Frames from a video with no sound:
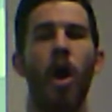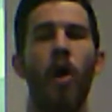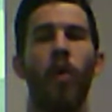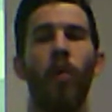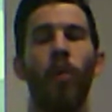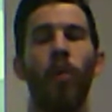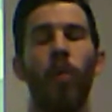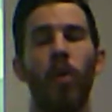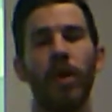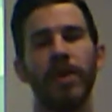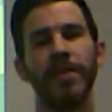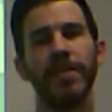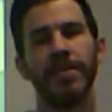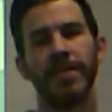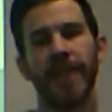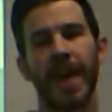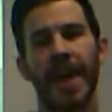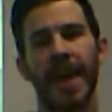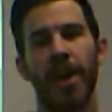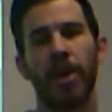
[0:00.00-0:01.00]
once
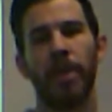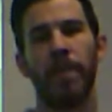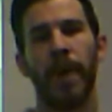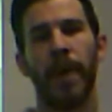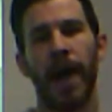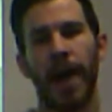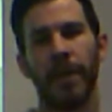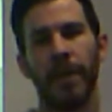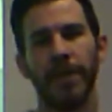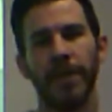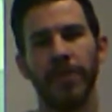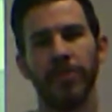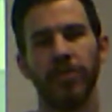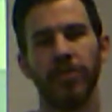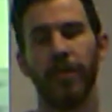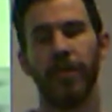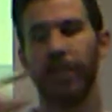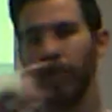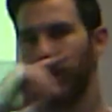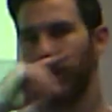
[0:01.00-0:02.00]
they are published, so
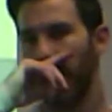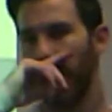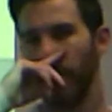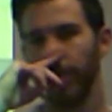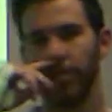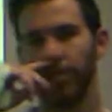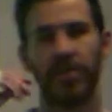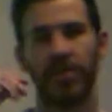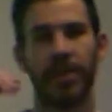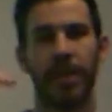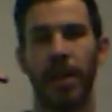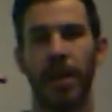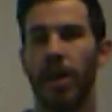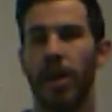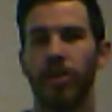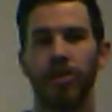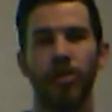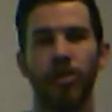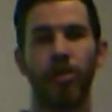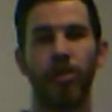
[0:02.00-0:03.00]
if they're published in
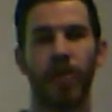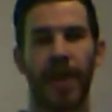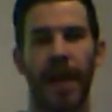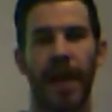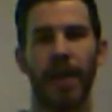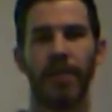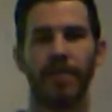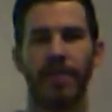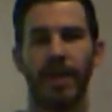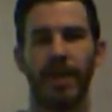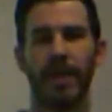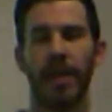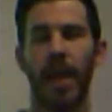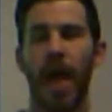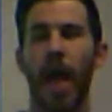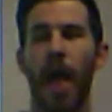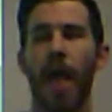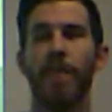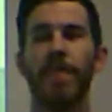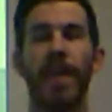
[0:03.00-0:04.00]
2000,
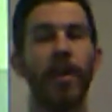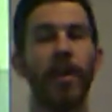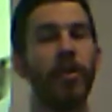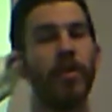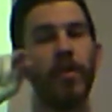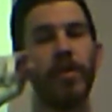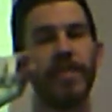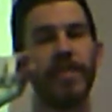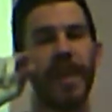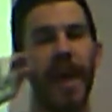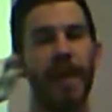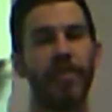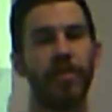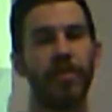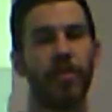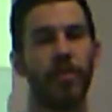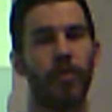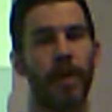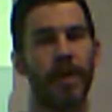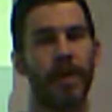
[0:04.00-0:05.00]
they're going to have the
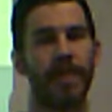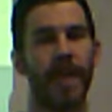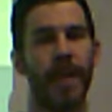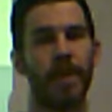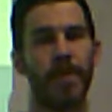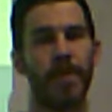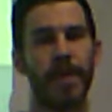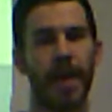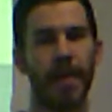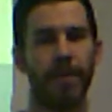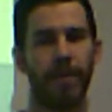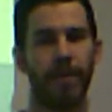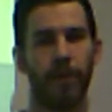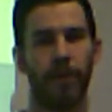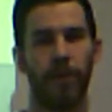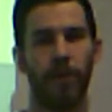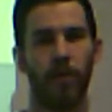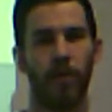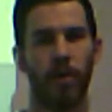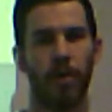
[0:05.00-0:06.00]
correct APA
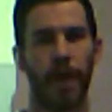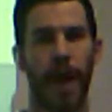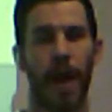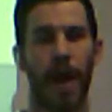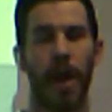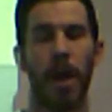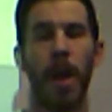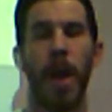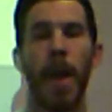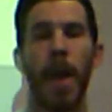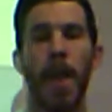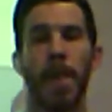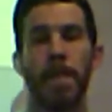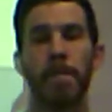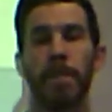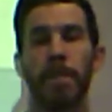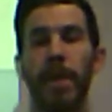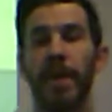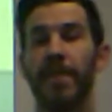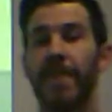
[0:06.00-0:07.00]
format.
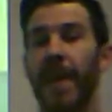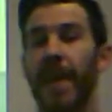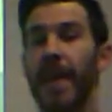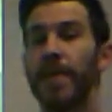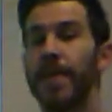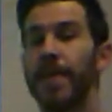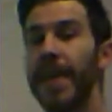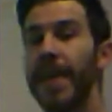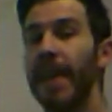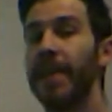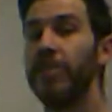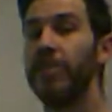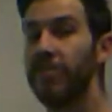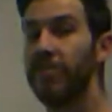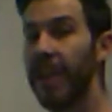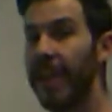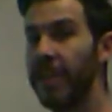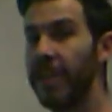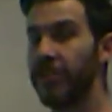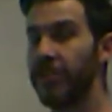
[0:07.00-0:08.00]
But if APA
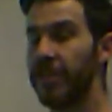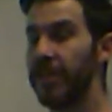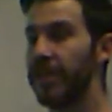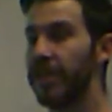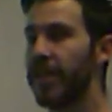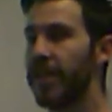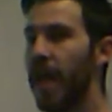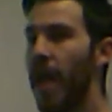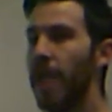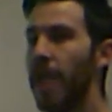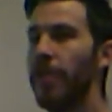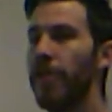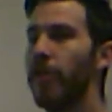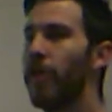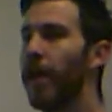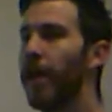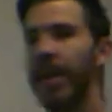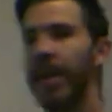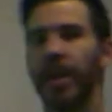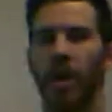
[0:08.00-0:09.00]
changes, they're not
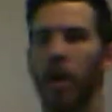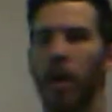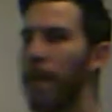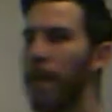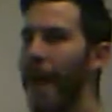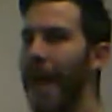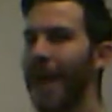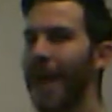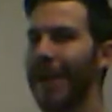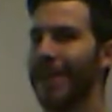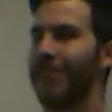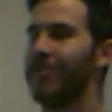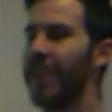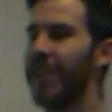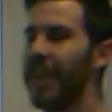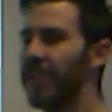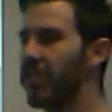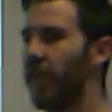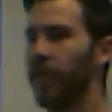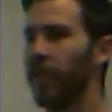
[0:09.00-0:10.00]
going to go back and
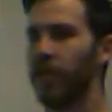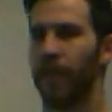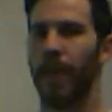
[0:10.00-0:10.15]
change all their